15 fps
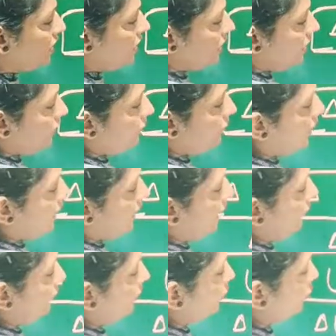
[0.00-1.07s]
If you are
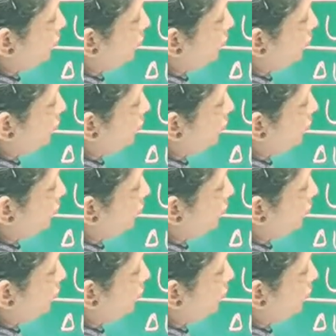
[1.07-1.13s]
having